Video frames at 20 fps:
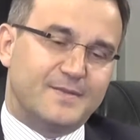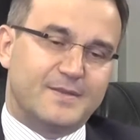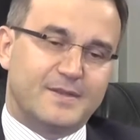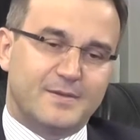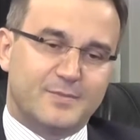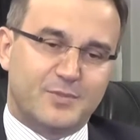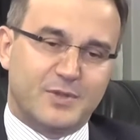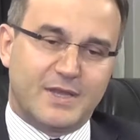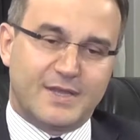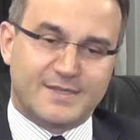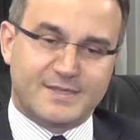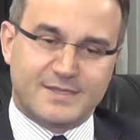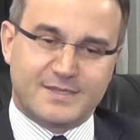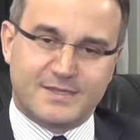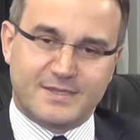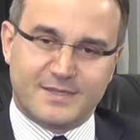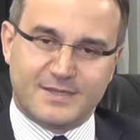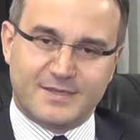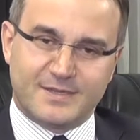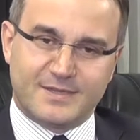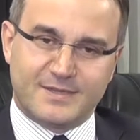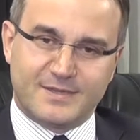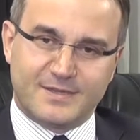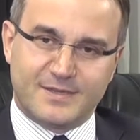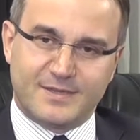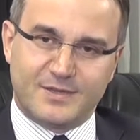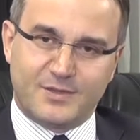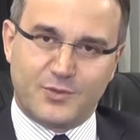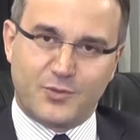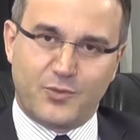Plus
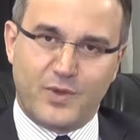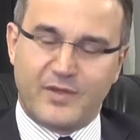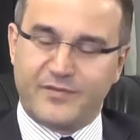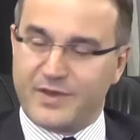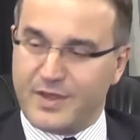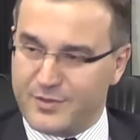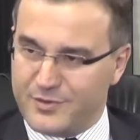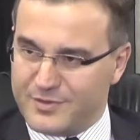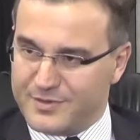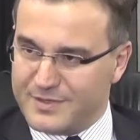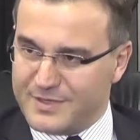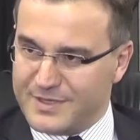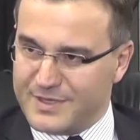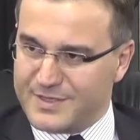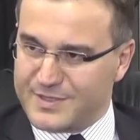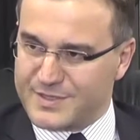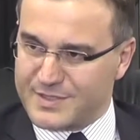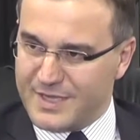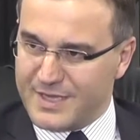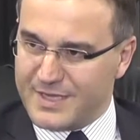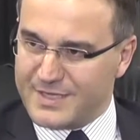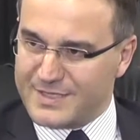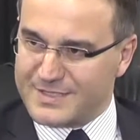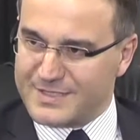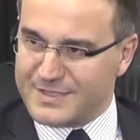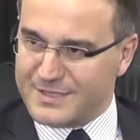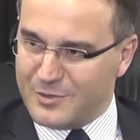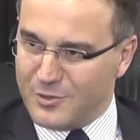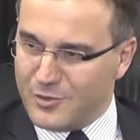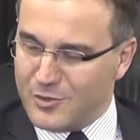12 other
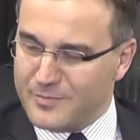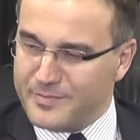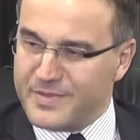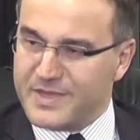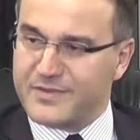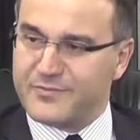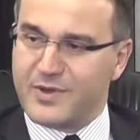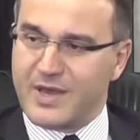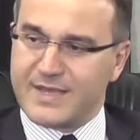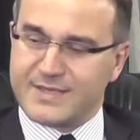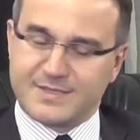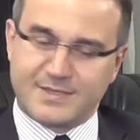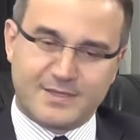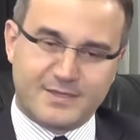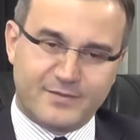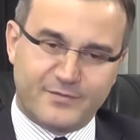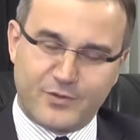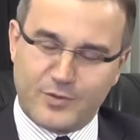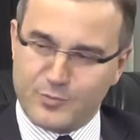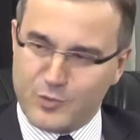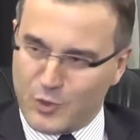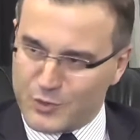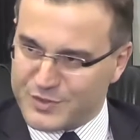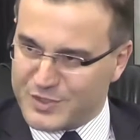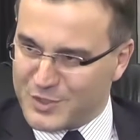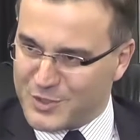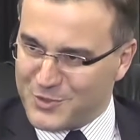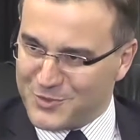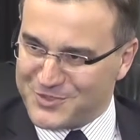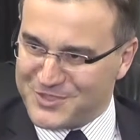states, whole Midwest, from North
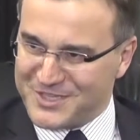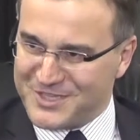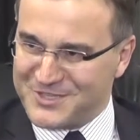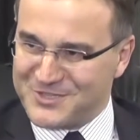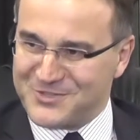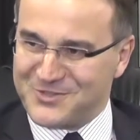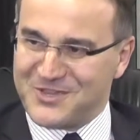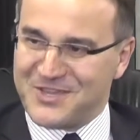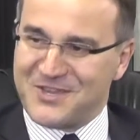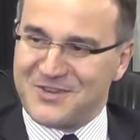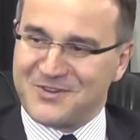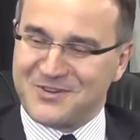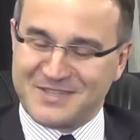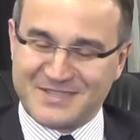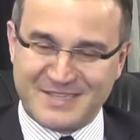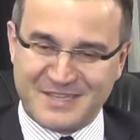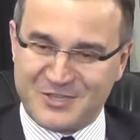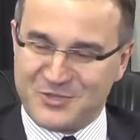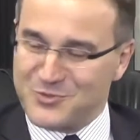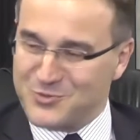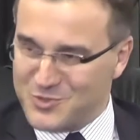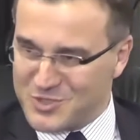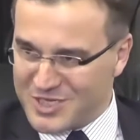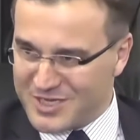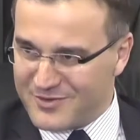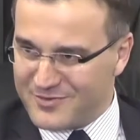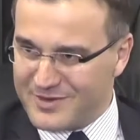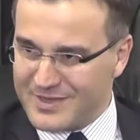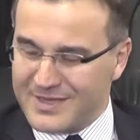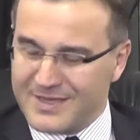Dakota to here. It's a huge
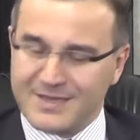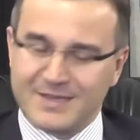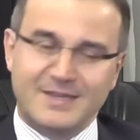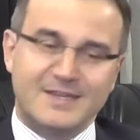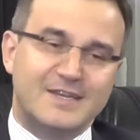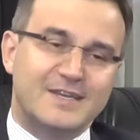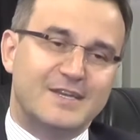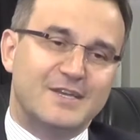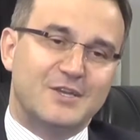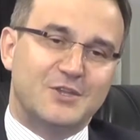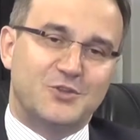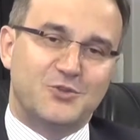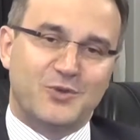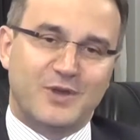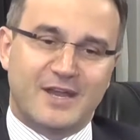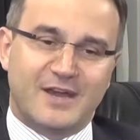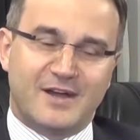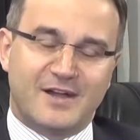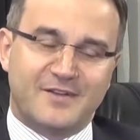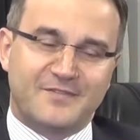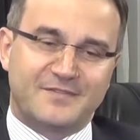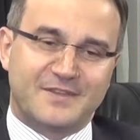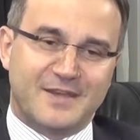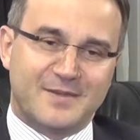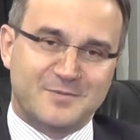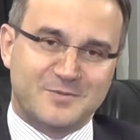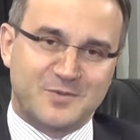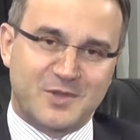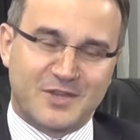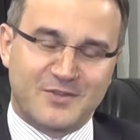area, 2.5
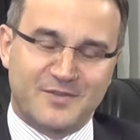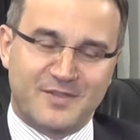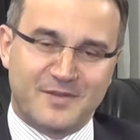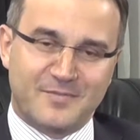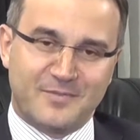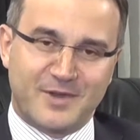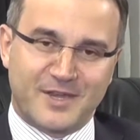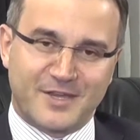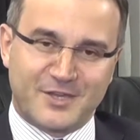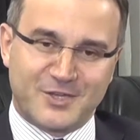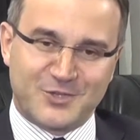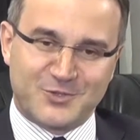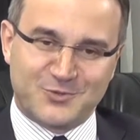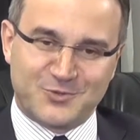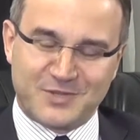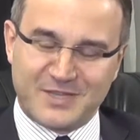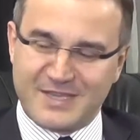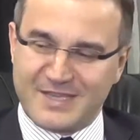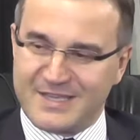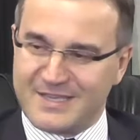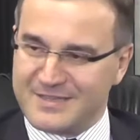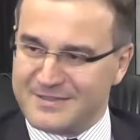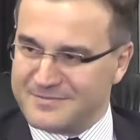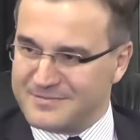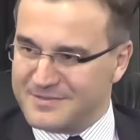times bigger than my country.